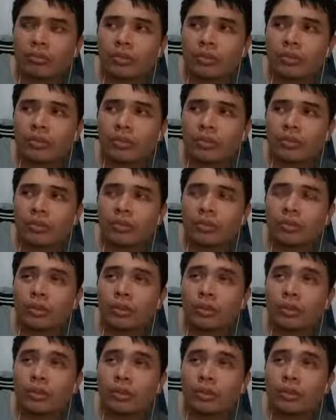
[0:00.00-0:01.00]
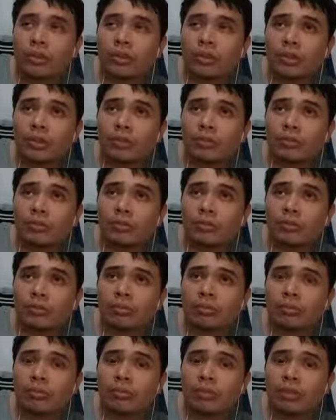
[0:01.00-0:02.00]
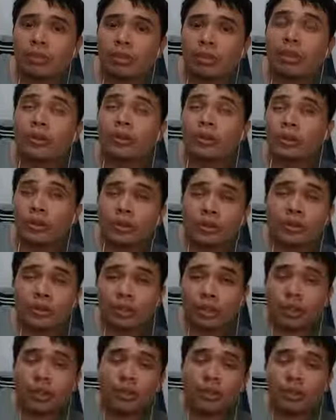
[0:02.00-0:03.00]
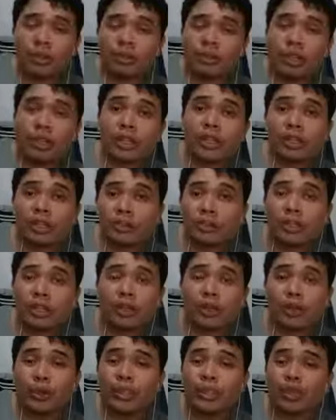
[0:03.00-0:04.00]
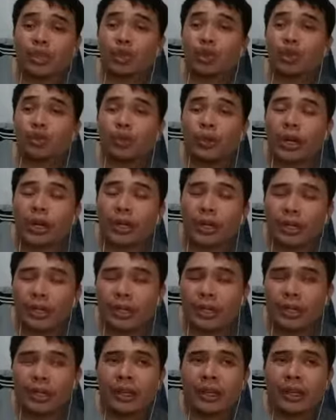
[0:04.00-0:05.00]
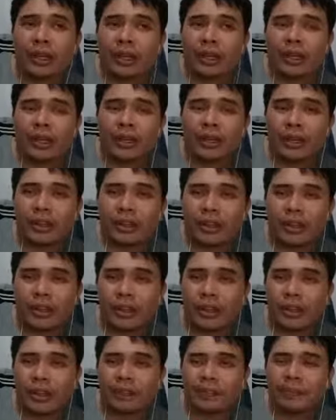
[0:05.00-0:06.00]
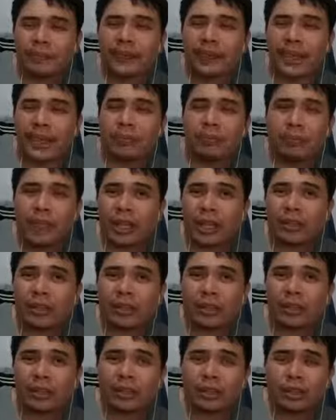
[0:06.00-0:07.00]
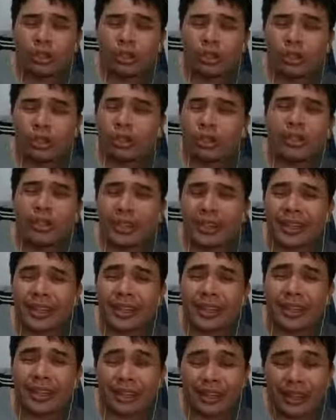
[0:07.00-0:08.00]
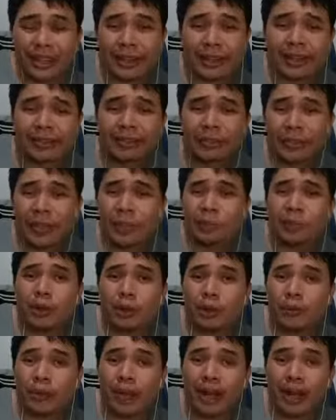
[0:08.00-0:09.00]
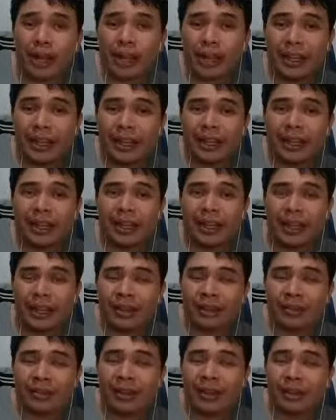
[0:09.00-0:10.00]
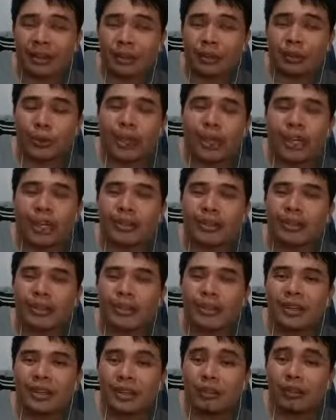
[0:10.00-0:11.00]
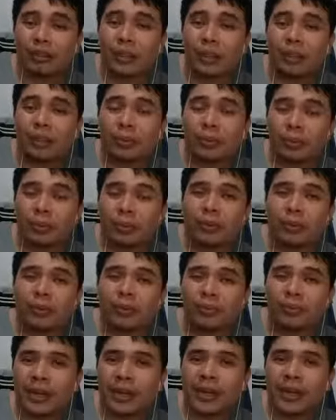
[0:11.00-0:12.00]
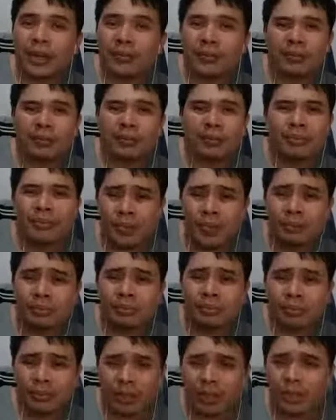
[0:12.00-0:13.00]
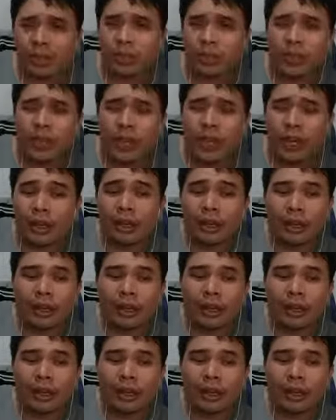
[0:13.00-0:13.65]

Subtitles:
some will, some won't. Oh, third SW is so what. That means that you shouldn't care. Like if people buy, then great. If people don't buy, then that's okay.